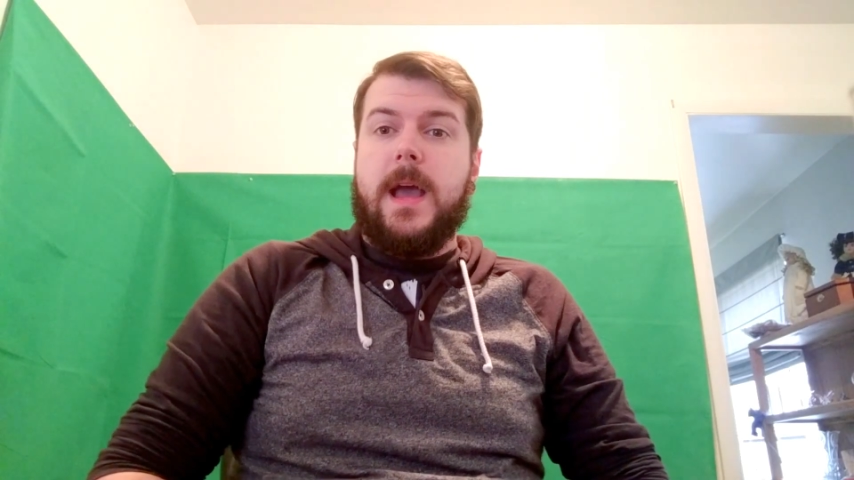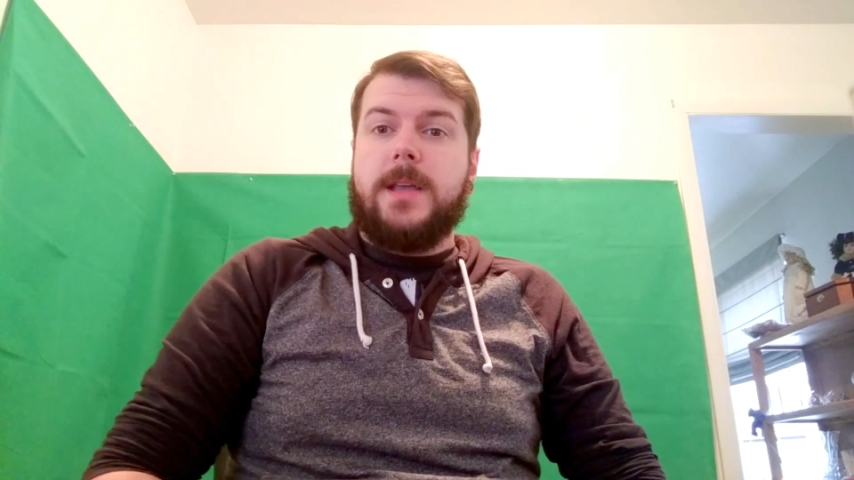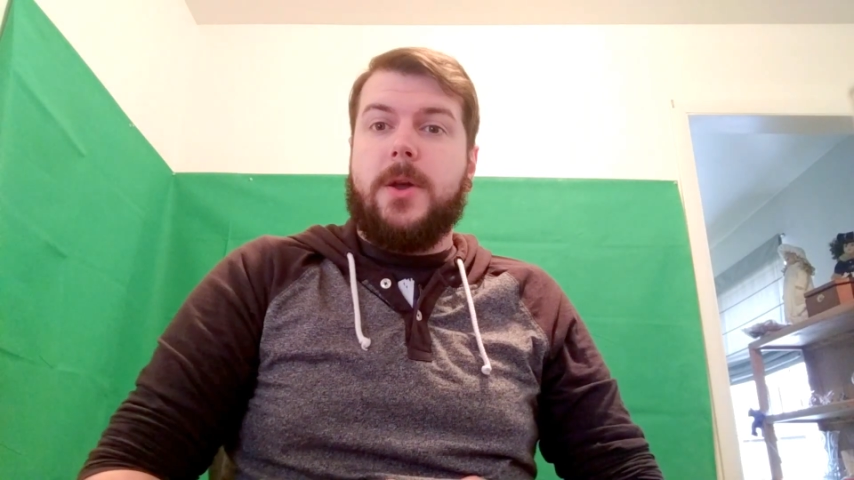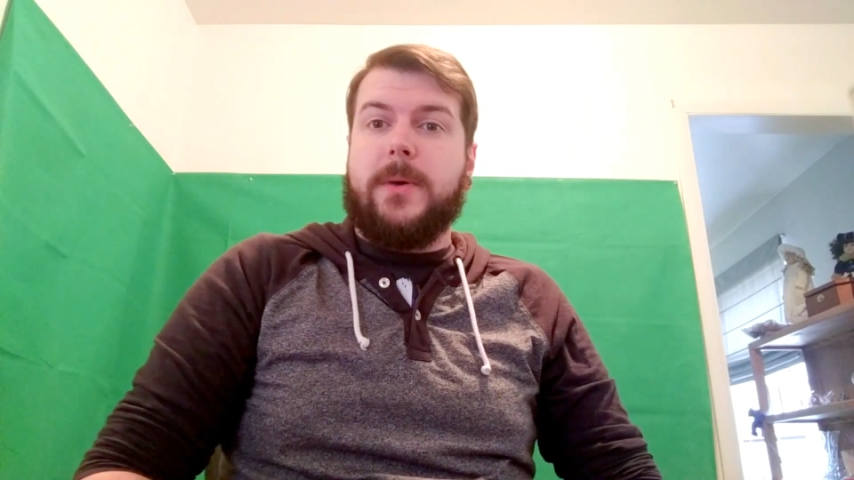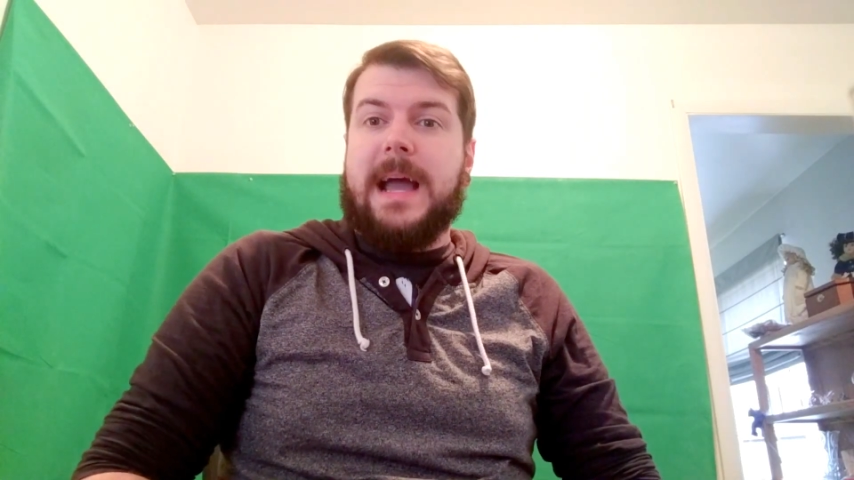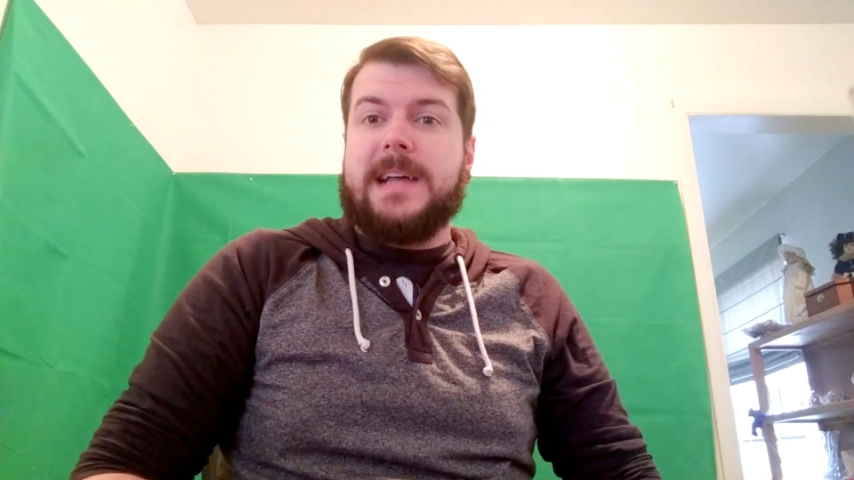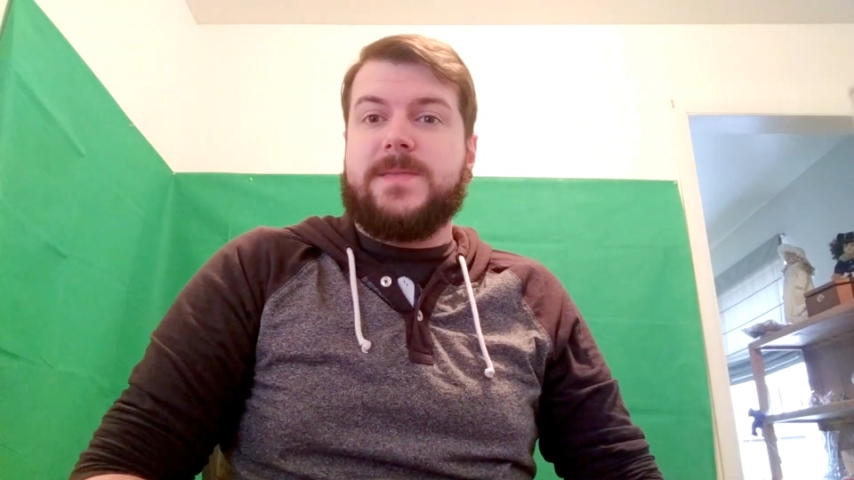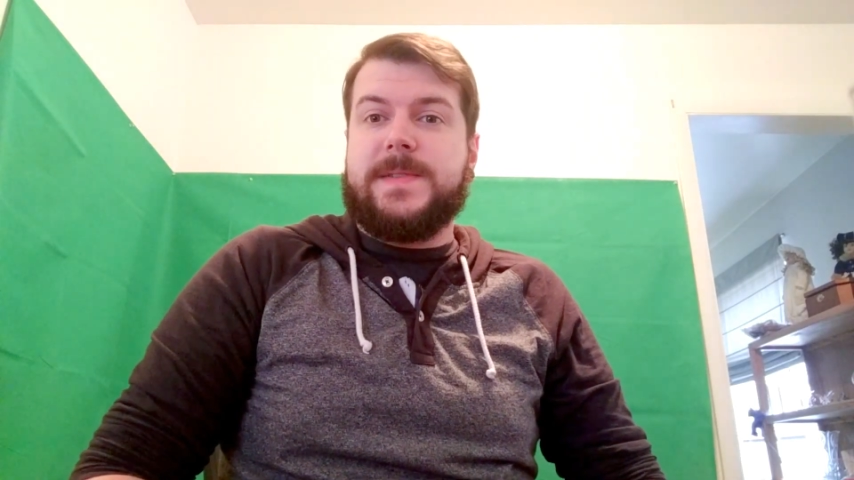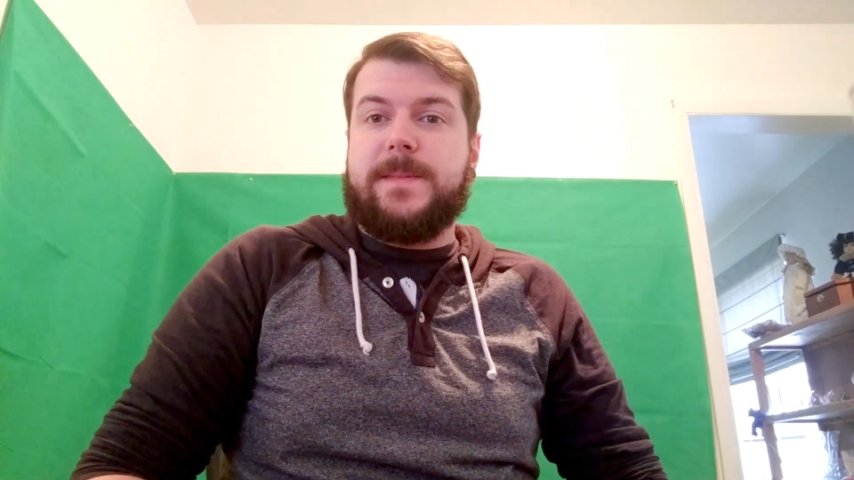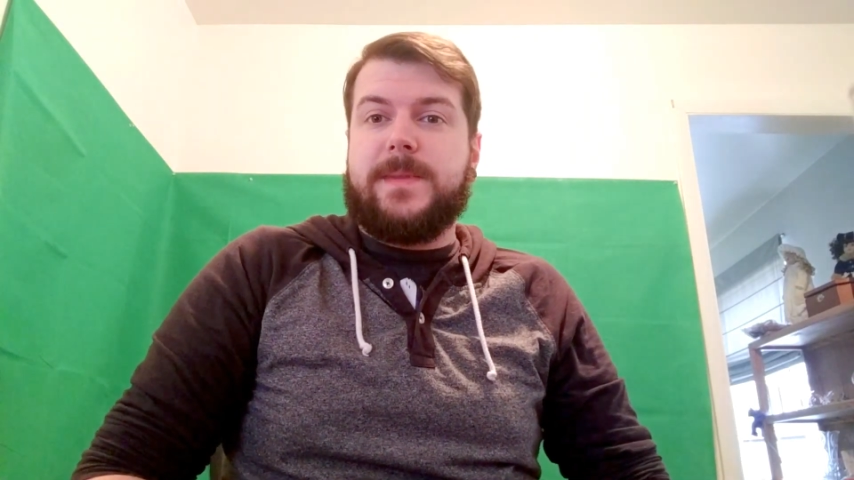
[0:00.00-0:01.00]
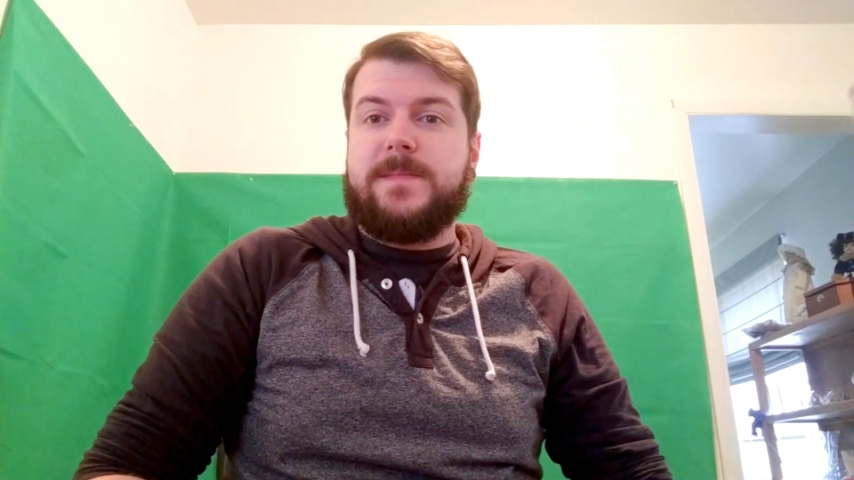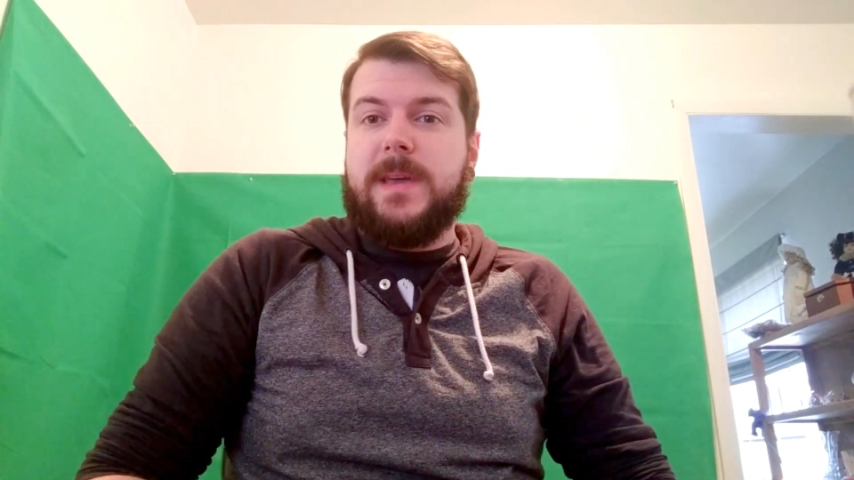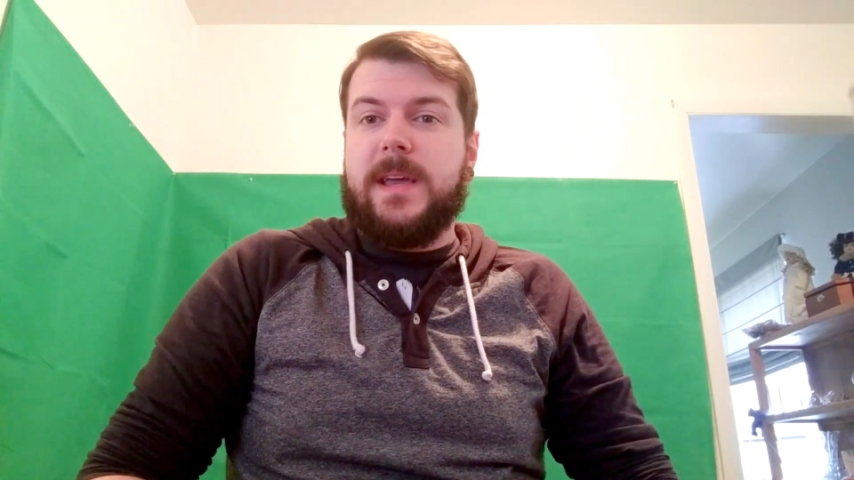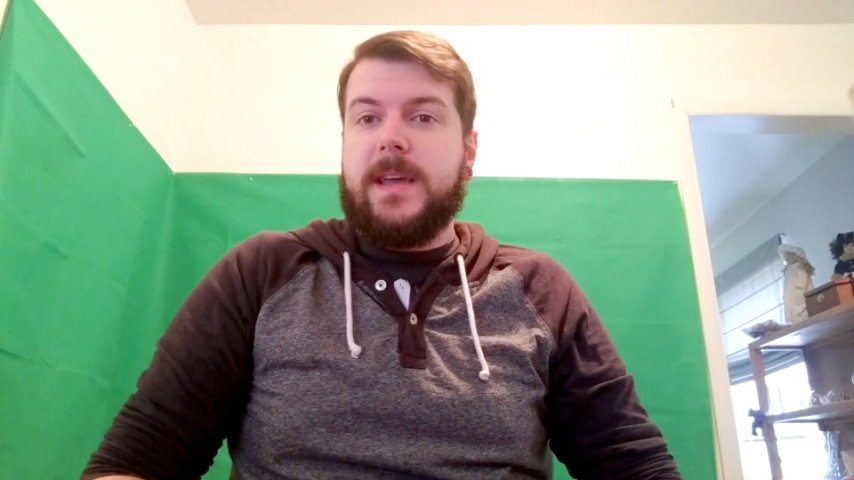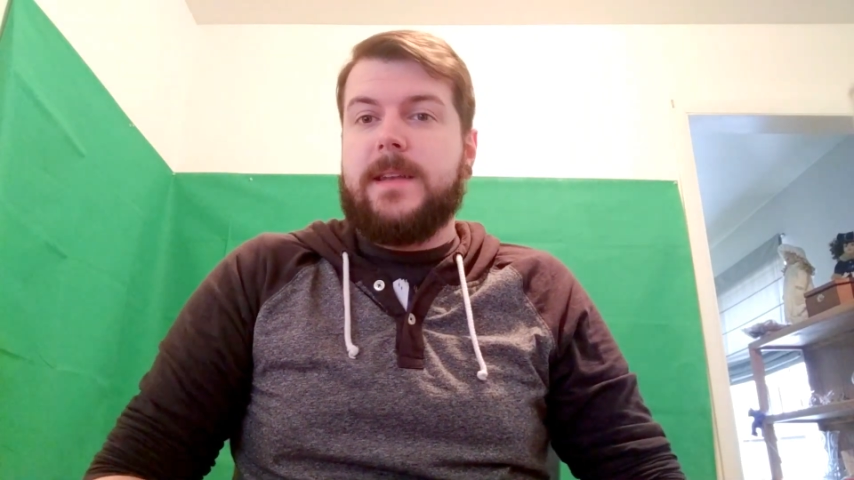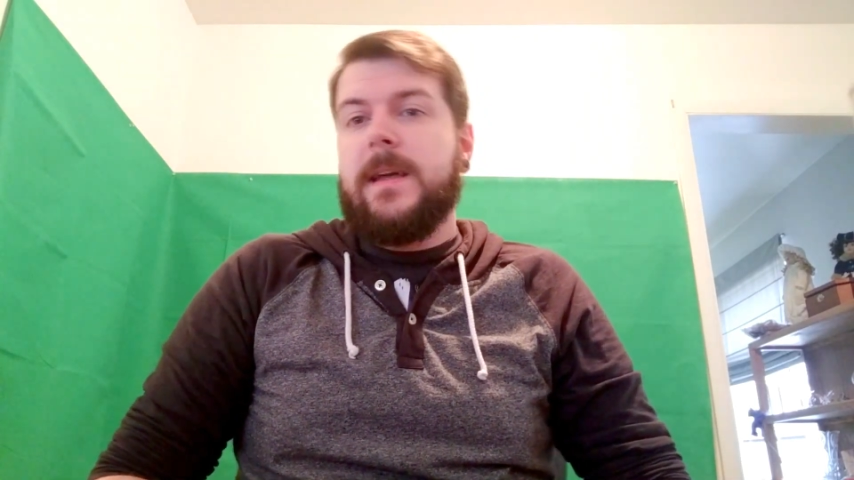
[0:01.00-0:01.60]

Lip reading: Yo guys, what's up? It's me again.